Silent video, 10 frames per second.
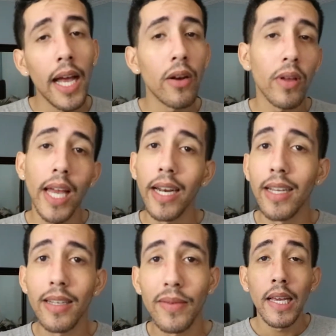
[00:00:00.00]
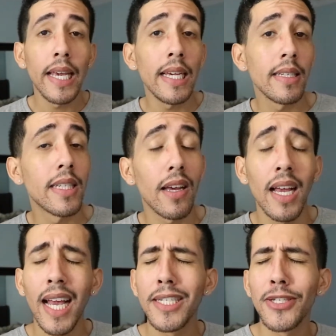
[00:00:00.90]
don't get it. He's
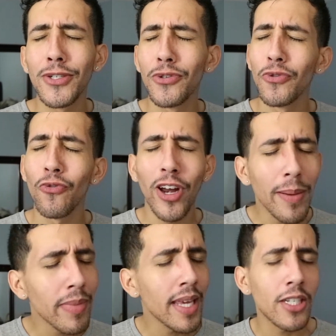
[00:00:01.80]
extremely